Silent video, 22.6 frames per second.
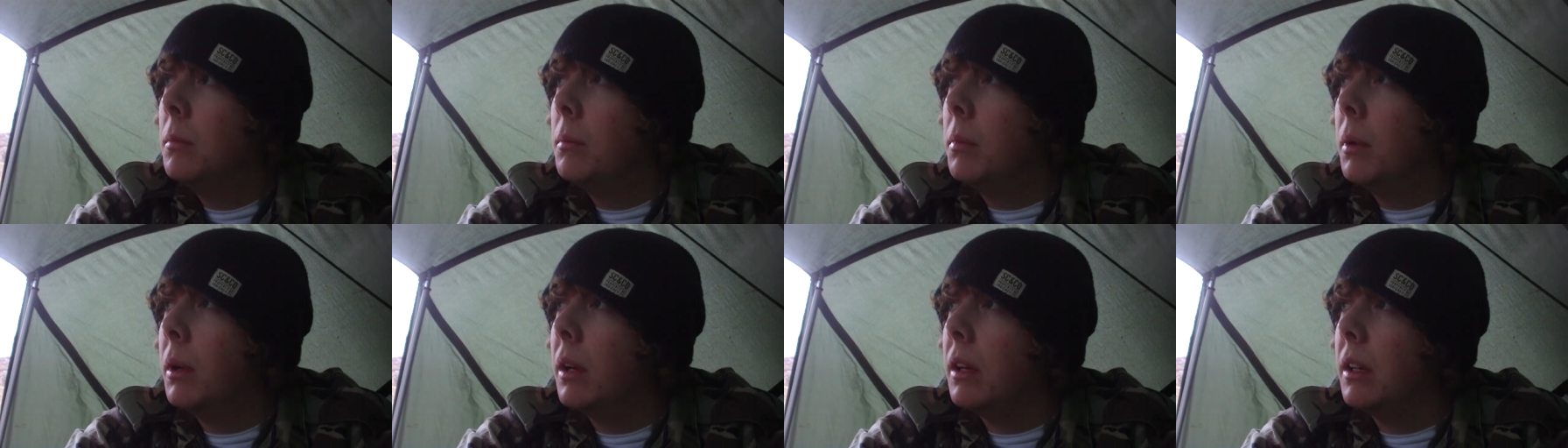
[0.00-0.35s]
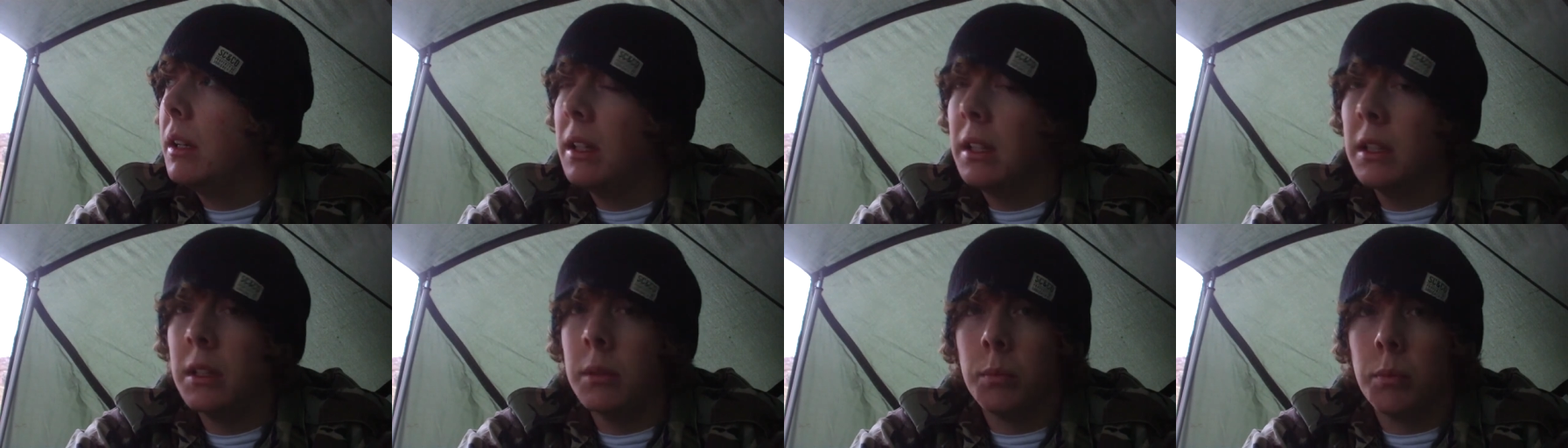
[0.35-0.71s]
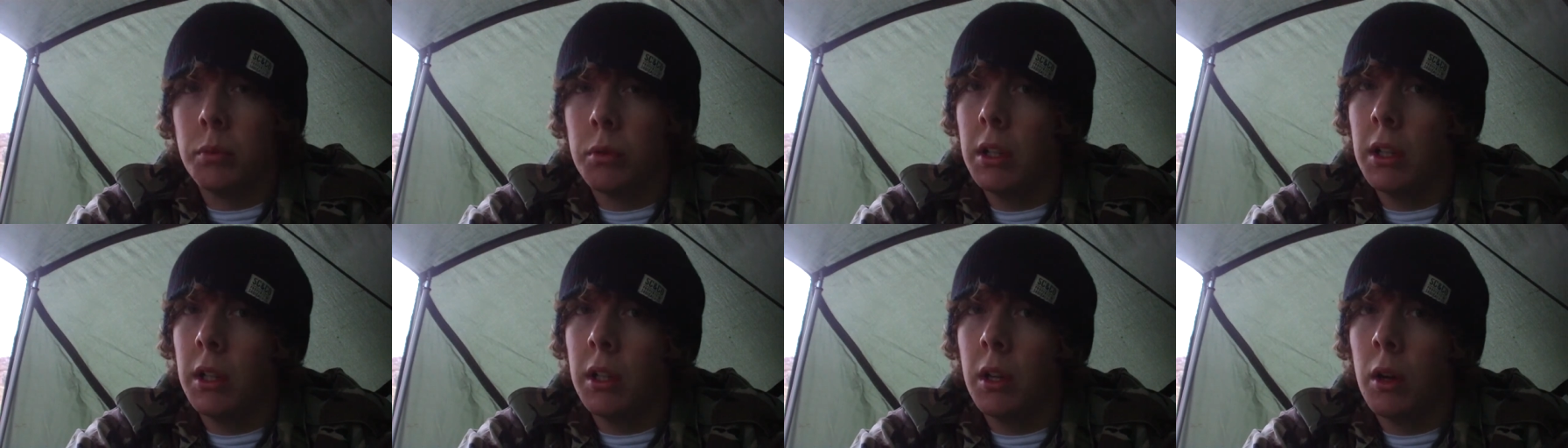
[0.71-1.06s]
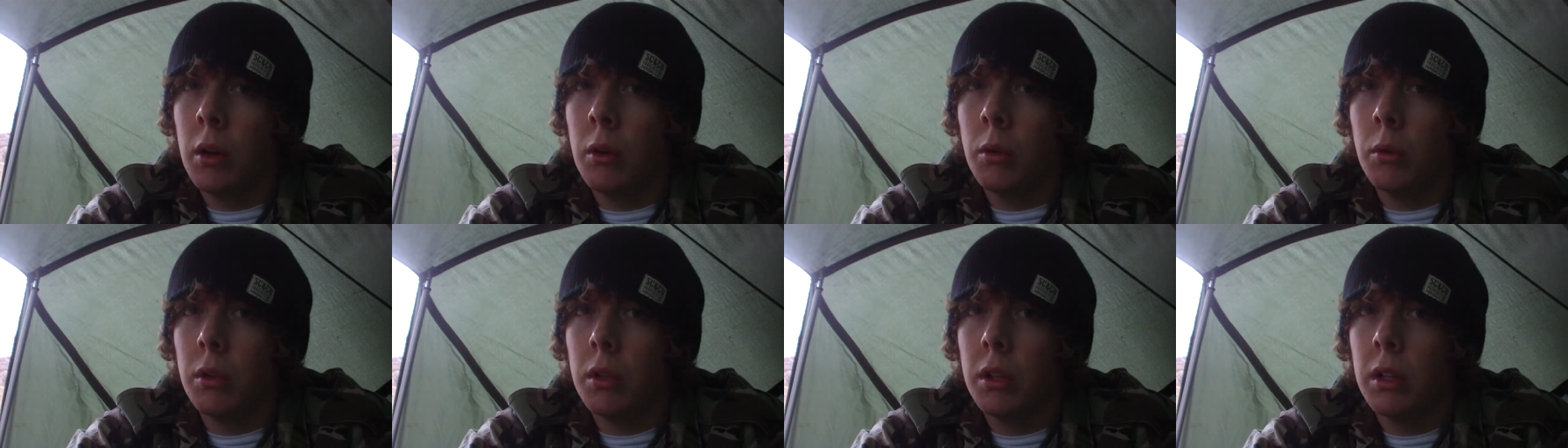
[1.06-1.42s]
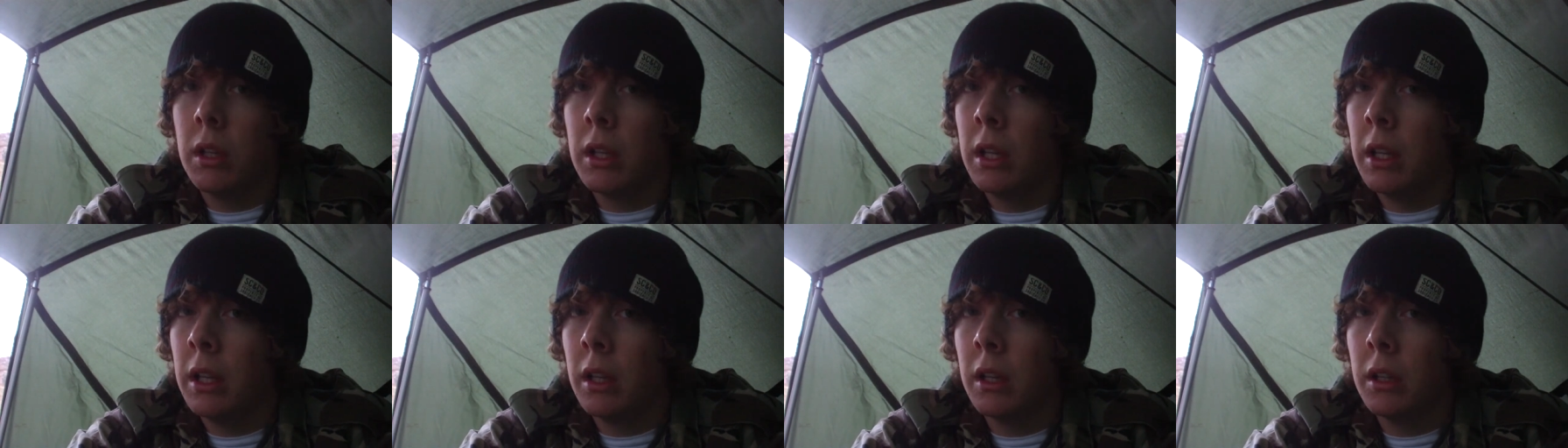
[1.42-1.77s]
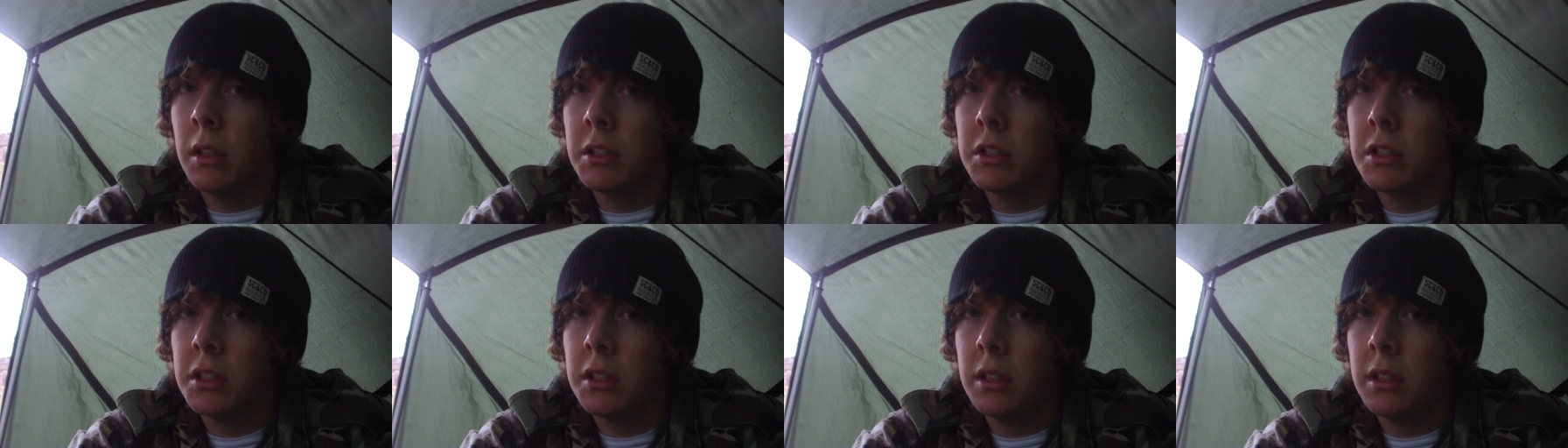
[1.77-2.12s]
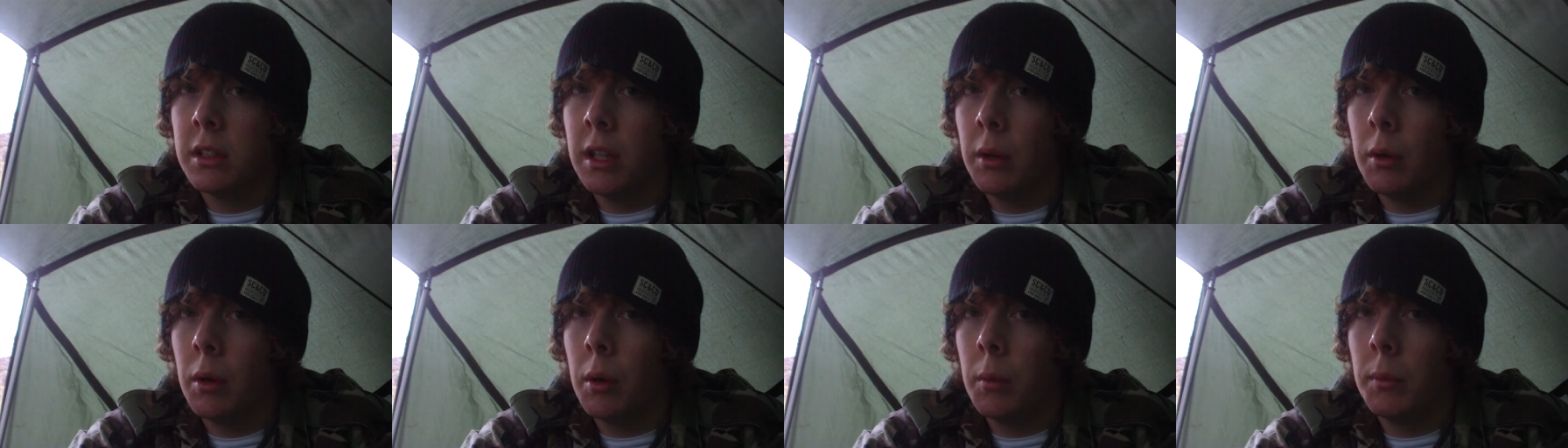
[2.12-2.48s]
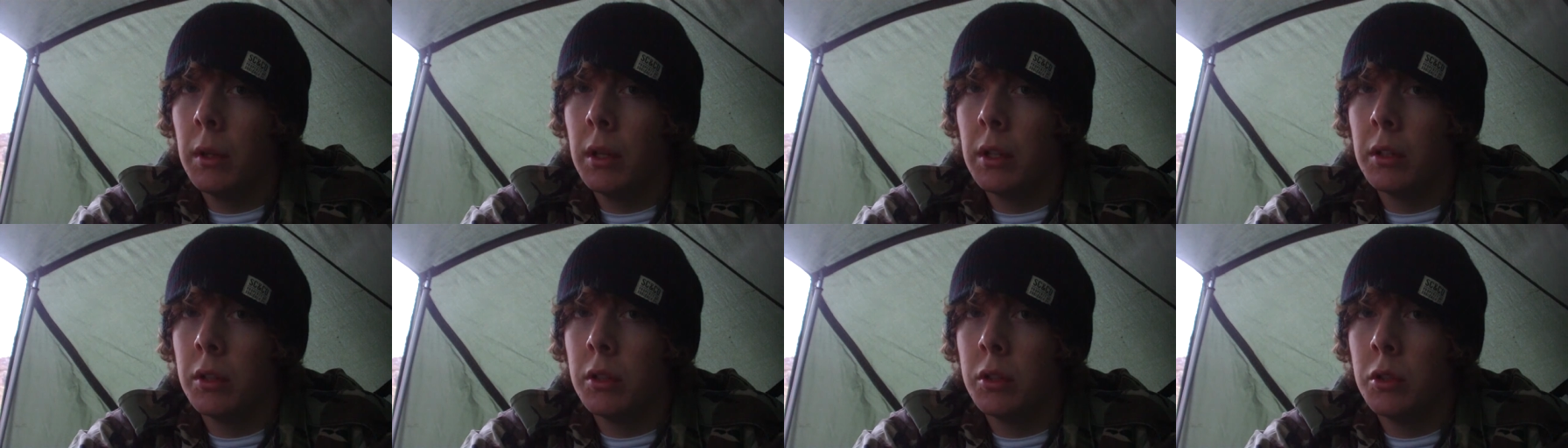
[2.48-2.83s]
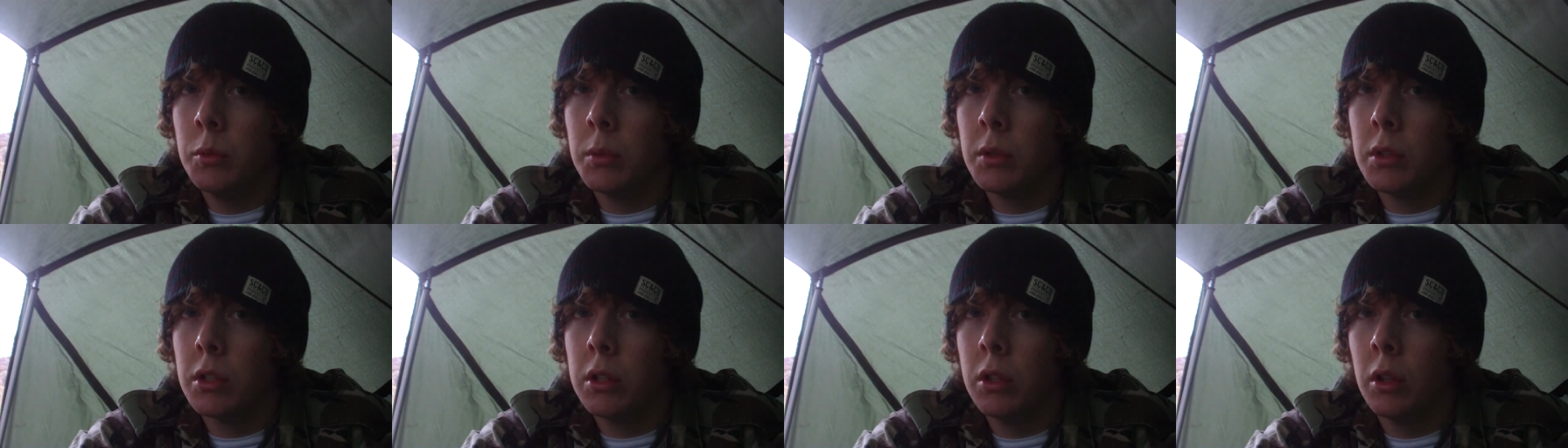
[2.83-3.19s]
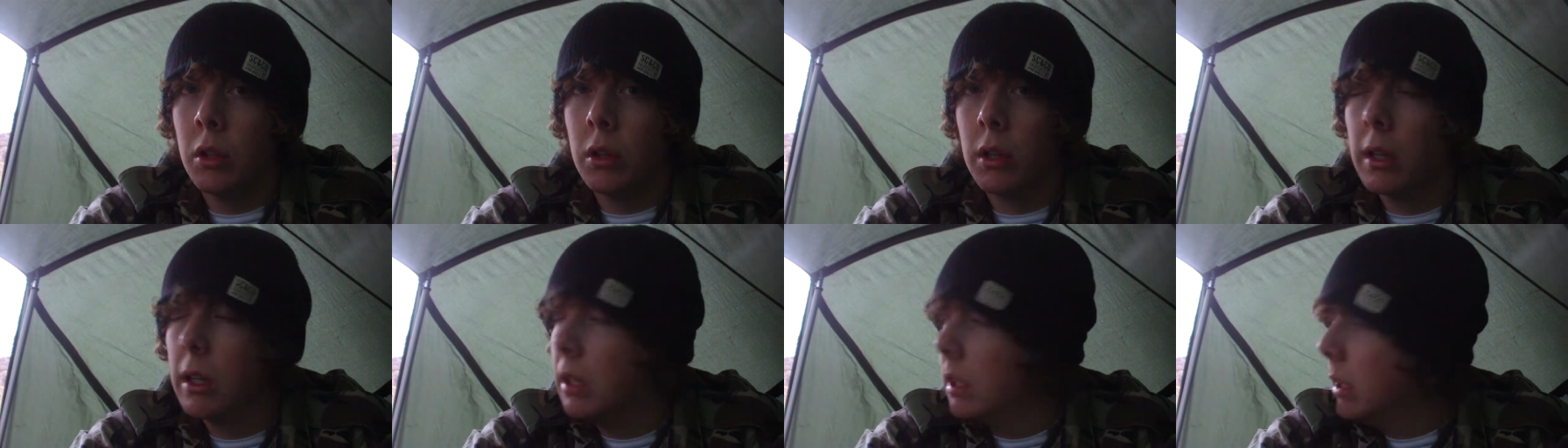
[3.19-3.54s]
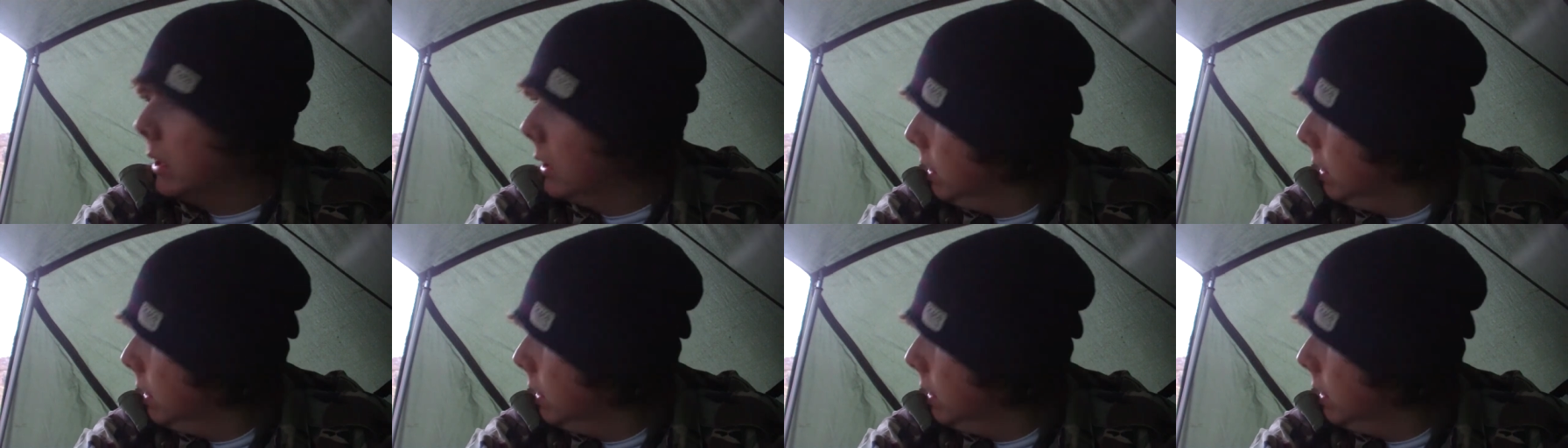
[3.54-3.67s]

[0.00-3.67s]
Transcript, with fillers: but it is pretty cold, and uh, that'll be here too much longer.